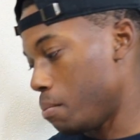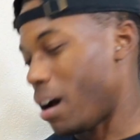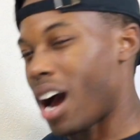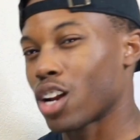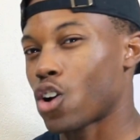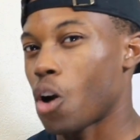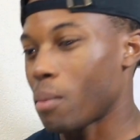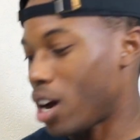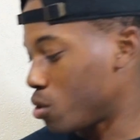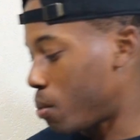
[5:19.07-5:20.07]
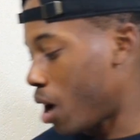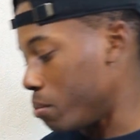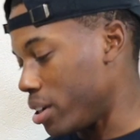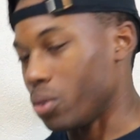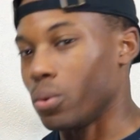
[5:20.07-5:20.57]
behind the Carmines will probably
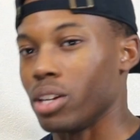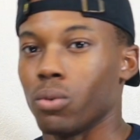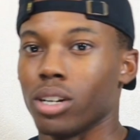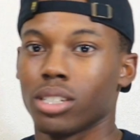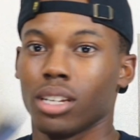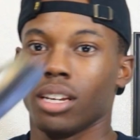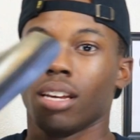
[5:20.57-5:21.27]
be the wing ones.